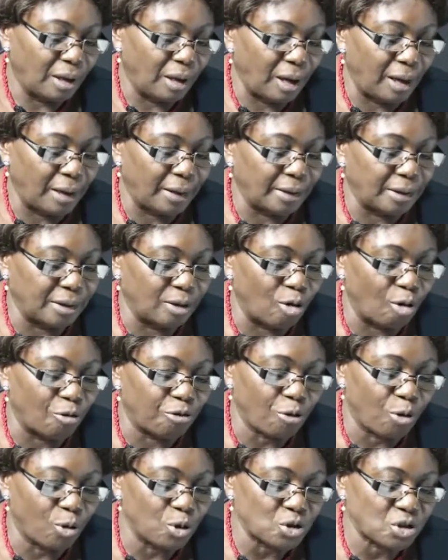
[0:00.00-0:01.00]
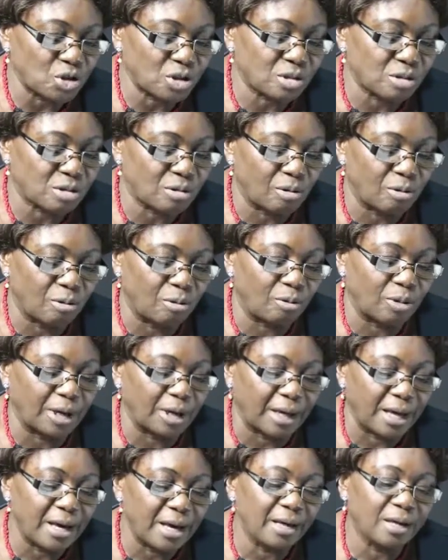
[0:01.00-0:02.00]
And of course,
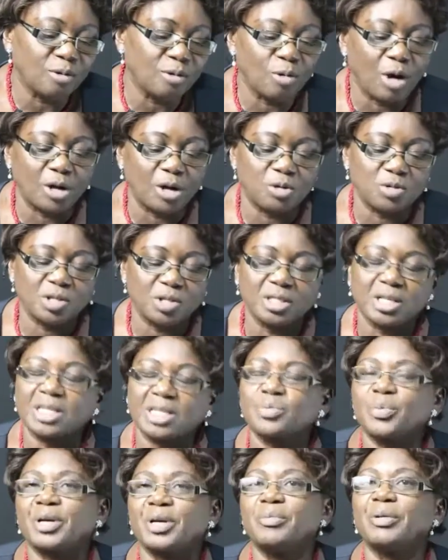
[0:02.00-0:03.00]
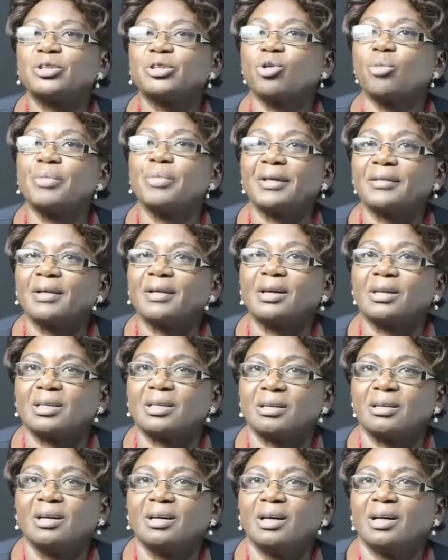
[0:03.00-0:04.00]
again, we are using the experimental method.
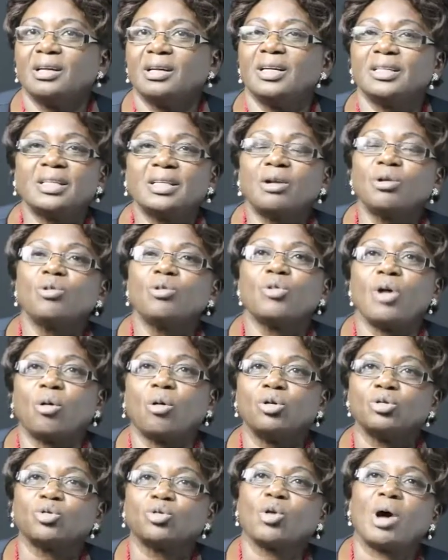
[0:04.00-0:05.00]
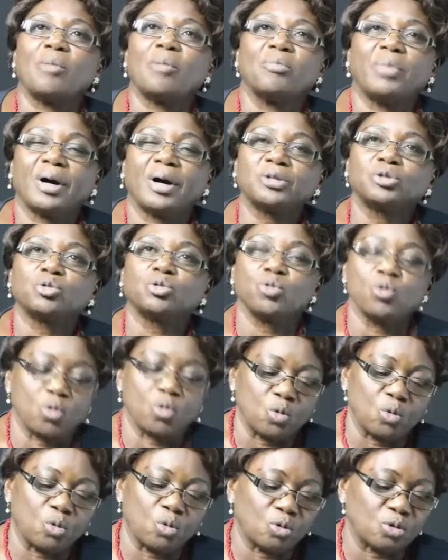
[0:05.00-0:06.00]
Later on, we are going to come back
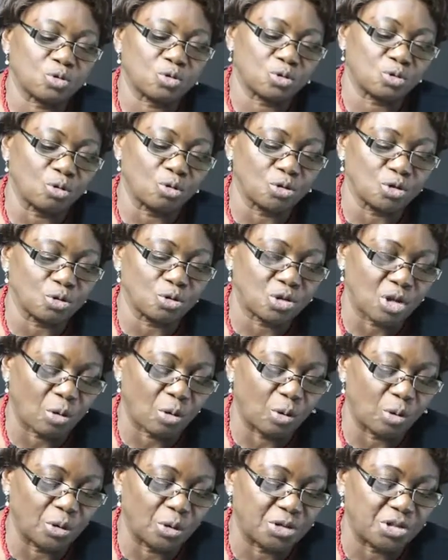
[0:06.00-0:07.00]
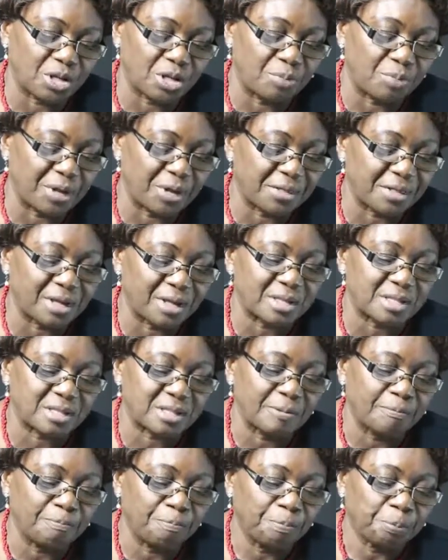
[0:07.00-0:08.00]
to social psychology
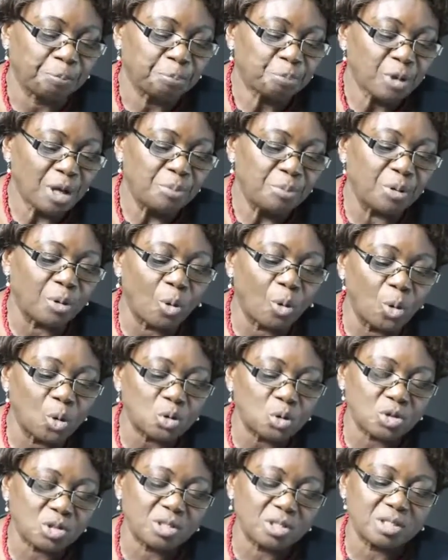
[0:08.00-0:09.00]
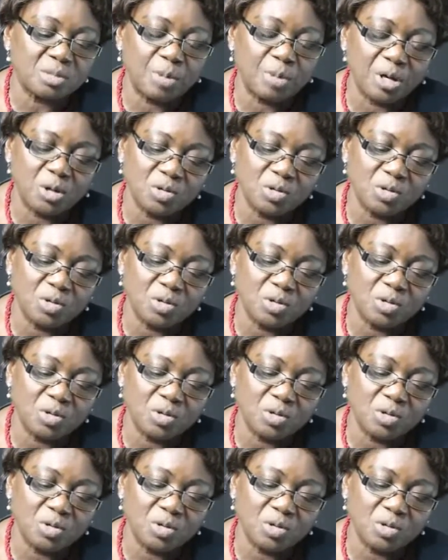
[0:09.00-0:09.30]
methods, because it's by